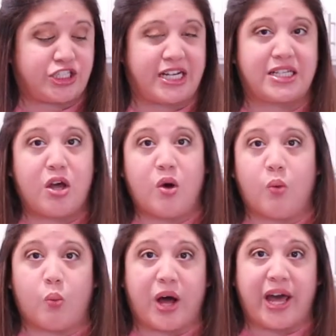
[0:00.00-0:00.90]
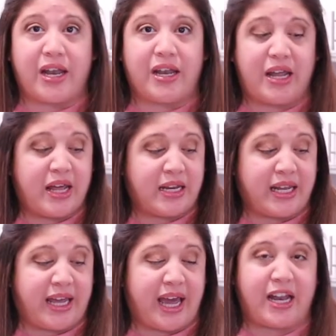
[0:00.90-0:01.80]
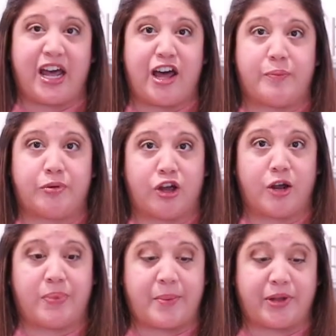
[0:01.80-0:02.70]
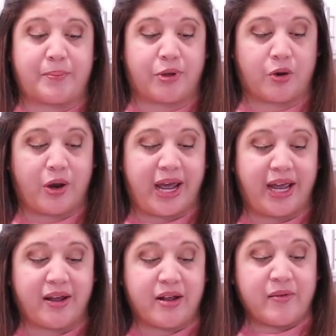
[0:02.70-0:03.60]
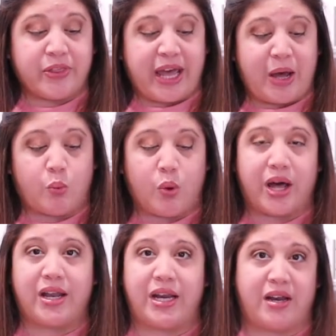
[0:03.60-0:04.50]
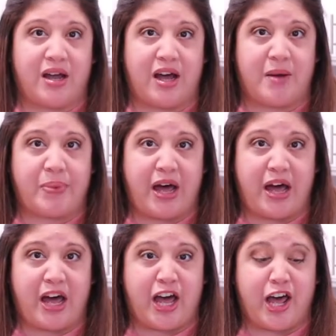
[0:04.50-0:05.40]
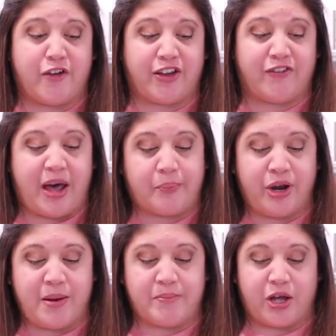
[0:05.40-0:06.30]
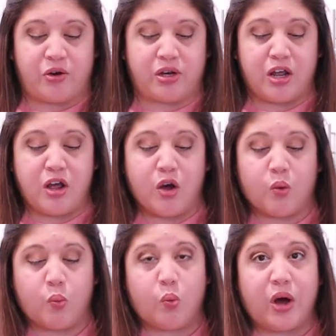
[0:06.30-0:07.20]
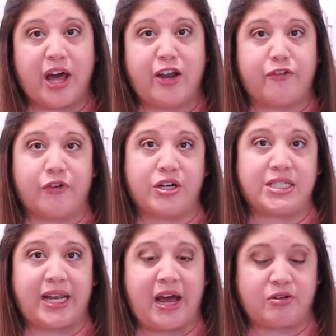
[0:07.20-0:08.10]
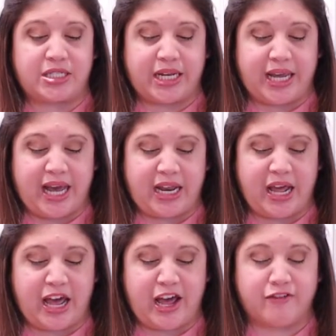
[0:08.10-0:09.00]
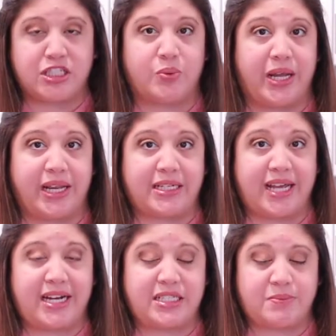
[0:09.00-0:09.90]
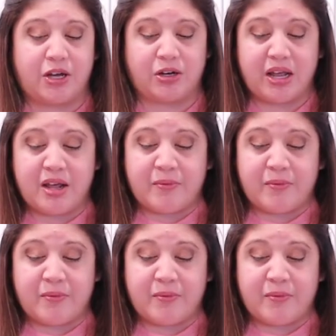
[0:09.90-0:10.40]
just 1 can of pure pumpkin puree, 1 cup of evaporated milk, 1 14-ounce can of sweetened condensed milk,